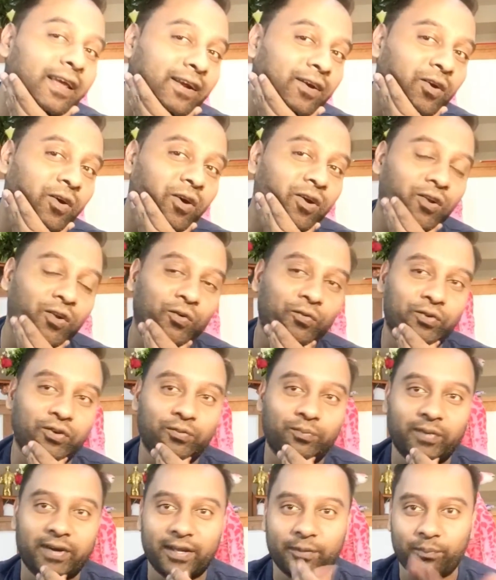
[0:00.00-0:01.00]
all over
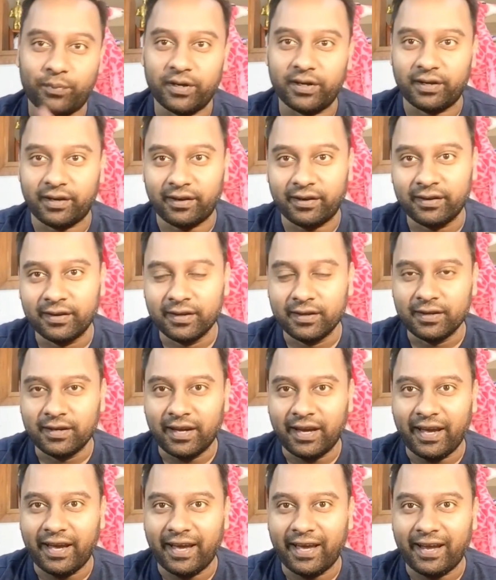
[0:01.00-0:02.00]
my beard.
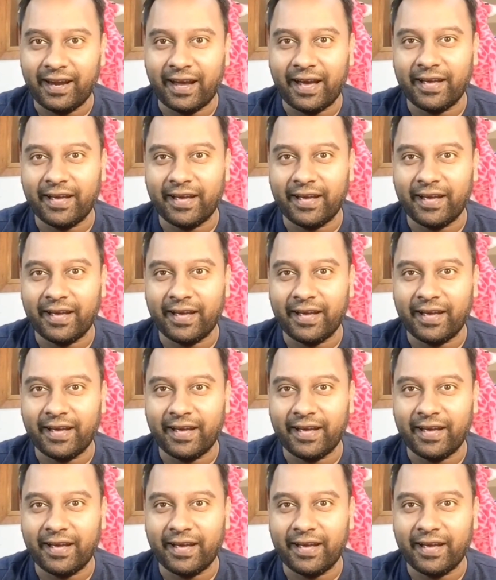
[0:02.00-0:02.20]
And